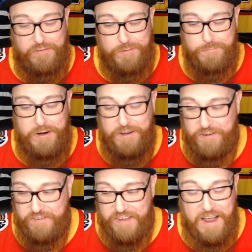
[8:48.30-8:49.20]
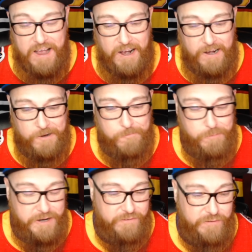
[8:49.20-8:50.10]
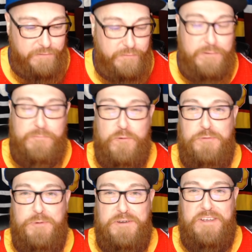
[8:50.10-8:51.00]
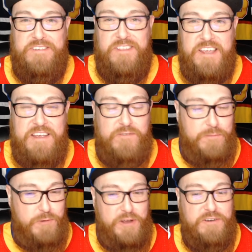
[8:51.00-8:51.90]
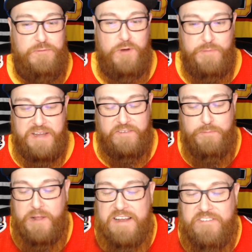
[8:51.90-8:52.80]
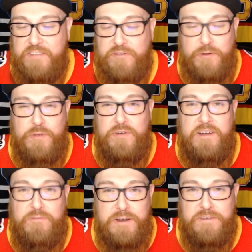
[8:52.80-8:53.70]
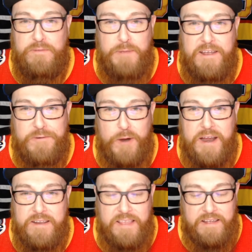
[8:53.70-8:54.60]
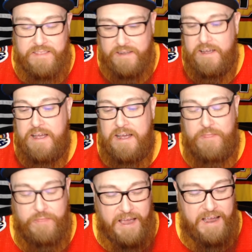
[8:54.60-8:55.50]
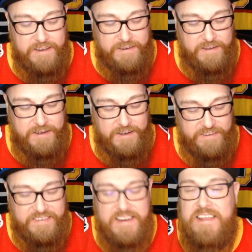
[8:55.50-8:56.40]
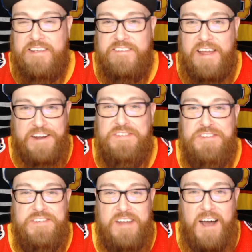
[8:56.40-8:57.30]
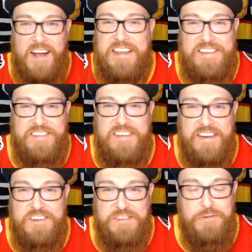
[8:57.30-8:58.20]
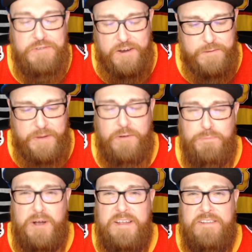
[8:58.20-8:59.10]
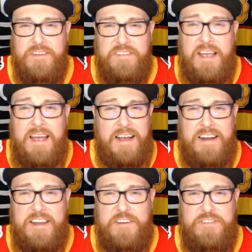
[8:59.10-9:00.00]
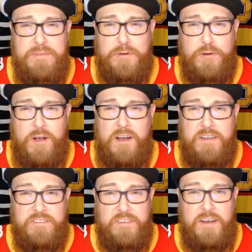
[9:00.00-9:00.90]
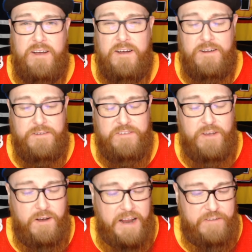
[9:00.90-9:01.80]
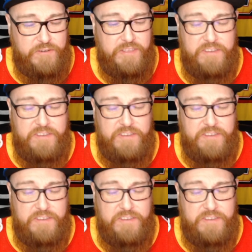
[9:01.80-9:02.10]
Predators. But if Philip Forsberg does leave and the Predators want to make a splash, they've shown they're not afraid to spend, right? That city is an excellent hockey city too. Talk about bucket list. I got to hear Tim McGraw's song after they